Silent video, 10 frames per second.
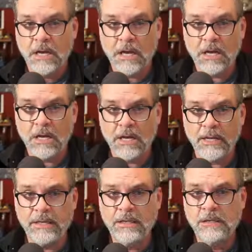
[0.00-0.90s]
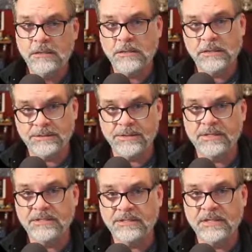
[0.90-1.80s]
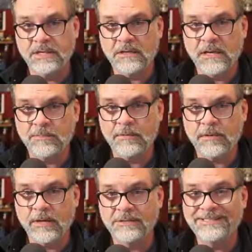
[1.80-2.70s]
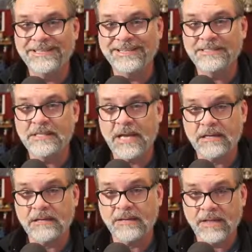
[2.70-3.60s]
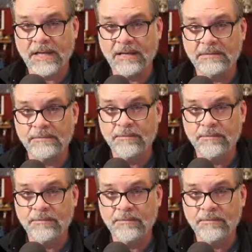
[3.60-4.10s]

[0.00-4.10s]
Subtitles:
I, as the designated copywriter, did exactly that.